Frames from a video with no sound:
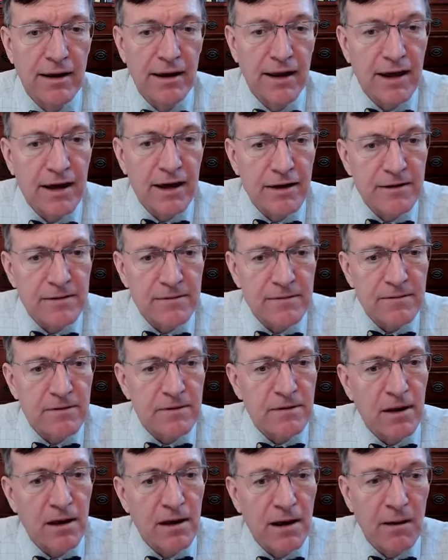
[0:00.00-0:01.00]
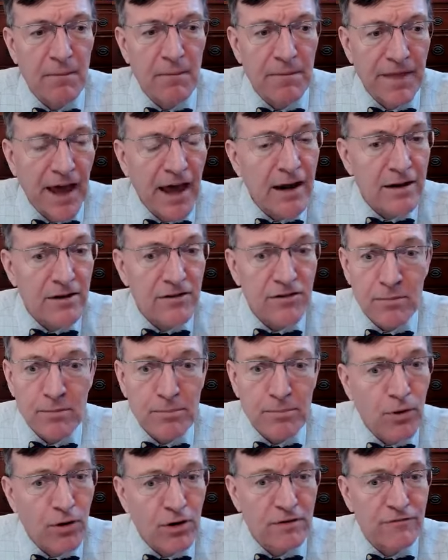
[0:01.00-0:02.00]
And that is
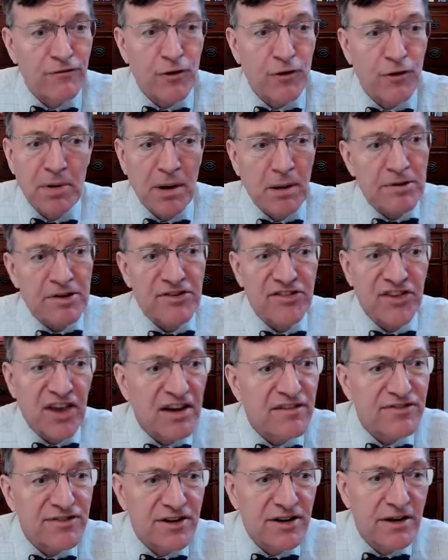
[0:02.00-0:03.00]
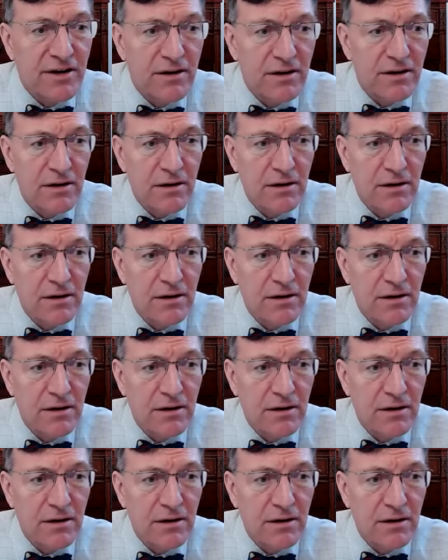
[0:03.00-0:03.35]
important for public safety,